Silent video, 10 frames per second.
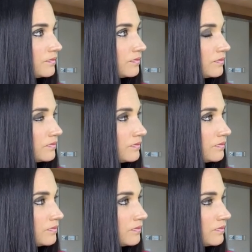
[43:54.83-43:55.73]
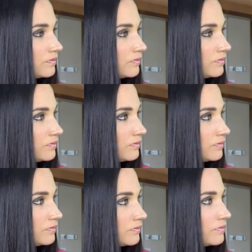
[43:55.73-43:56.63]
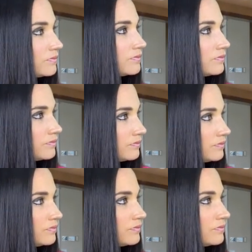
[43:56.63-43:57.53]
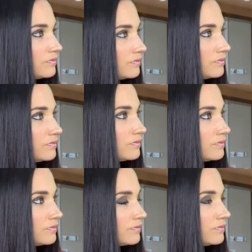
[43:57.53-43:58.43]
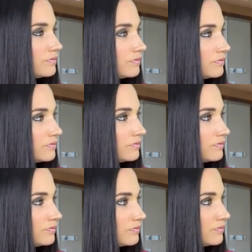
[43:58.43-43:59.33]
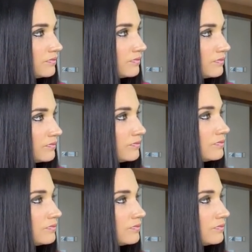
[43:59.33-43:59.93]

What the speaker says: (not speaking)